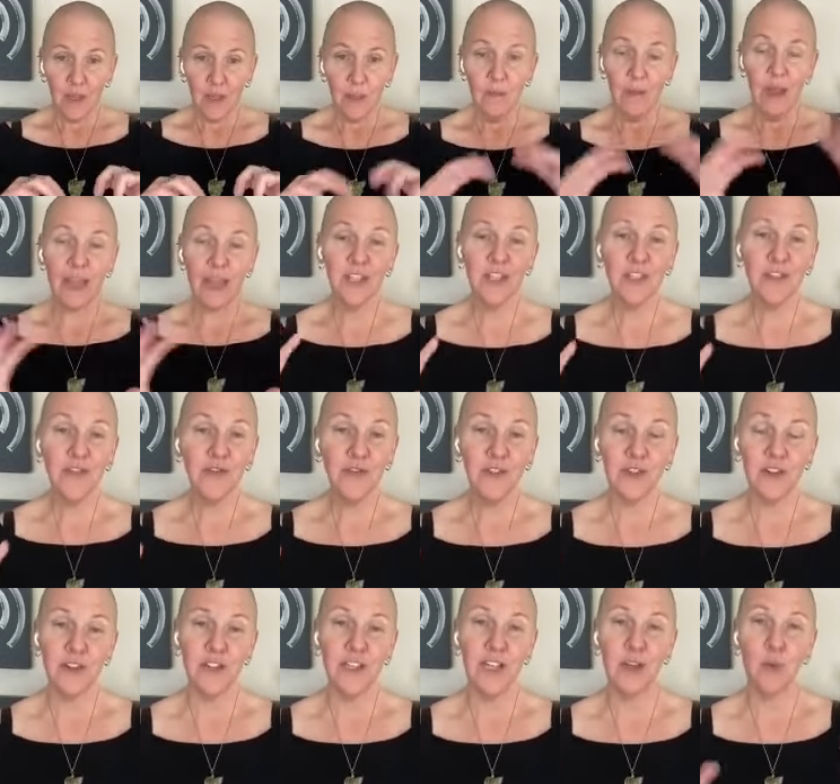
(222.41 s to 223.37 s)
Imagine
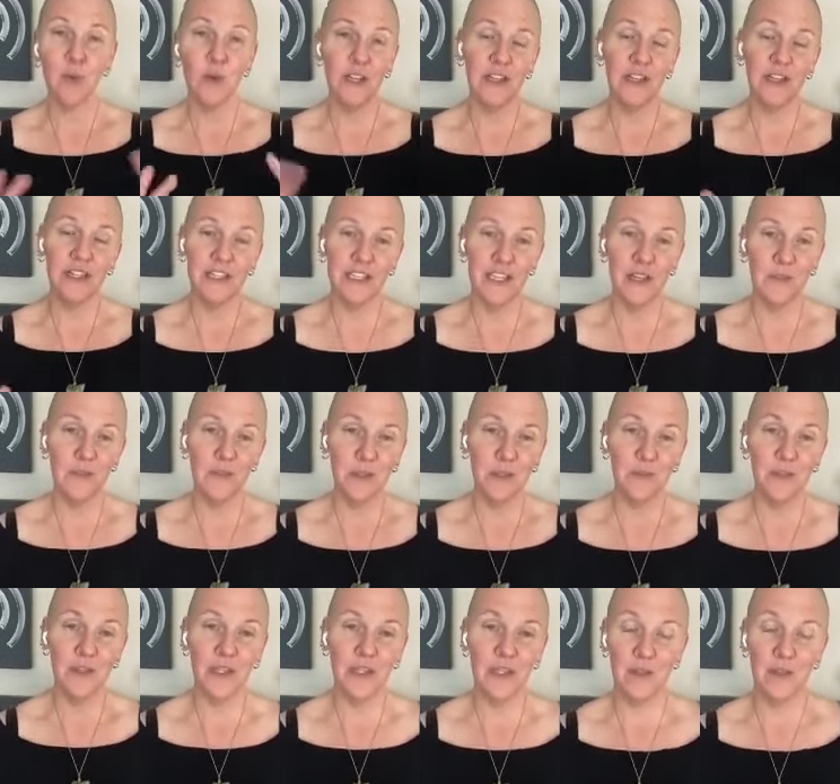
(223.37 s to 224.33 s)
first, like one of the
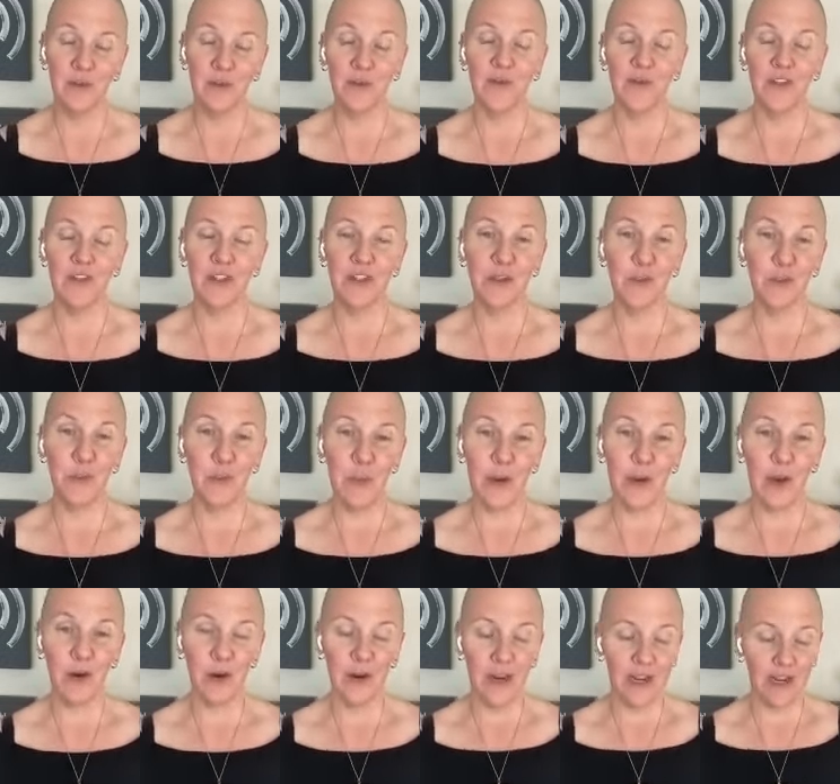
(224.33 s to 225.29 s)
steps that we do over at
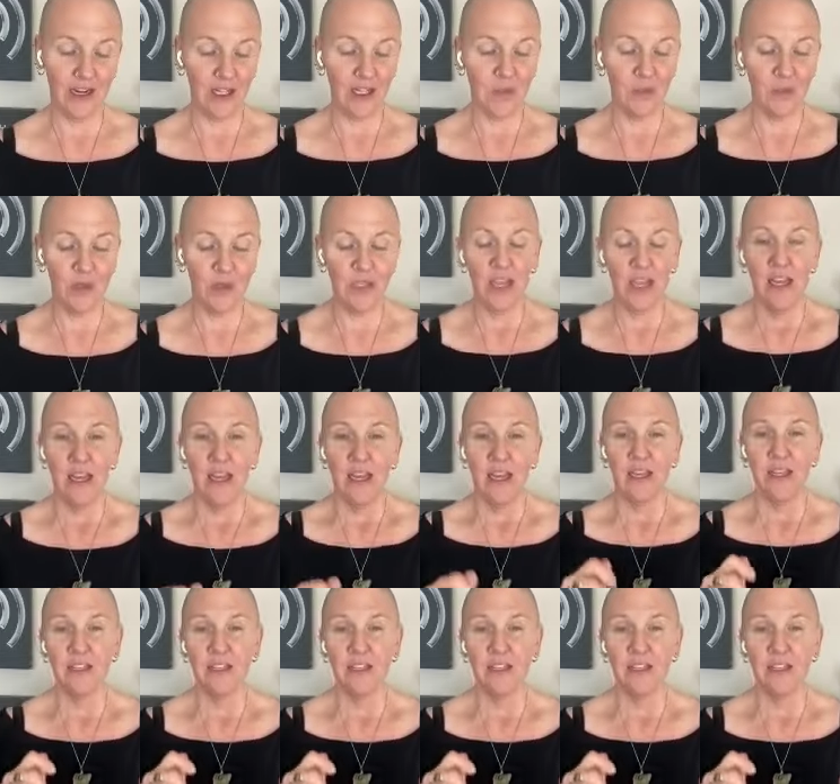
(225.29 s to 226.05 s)
Superpower Experts